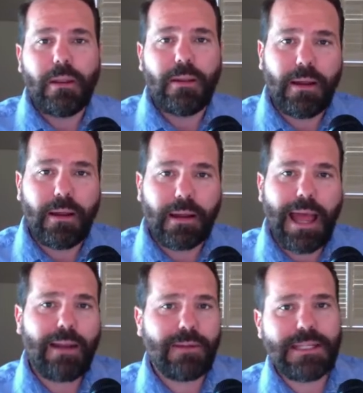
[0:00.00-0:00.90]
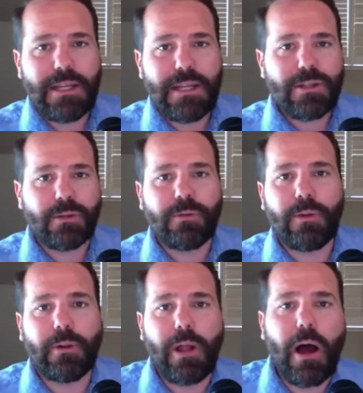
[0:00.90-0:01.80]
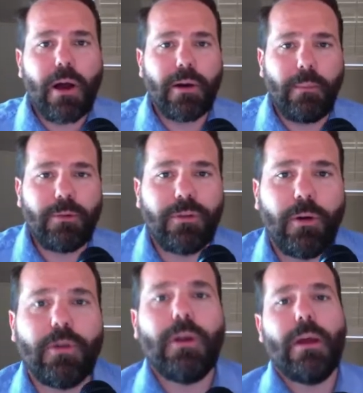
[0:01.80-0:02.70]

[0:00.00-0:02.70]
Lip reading: the kind of a teaser for the longer episode,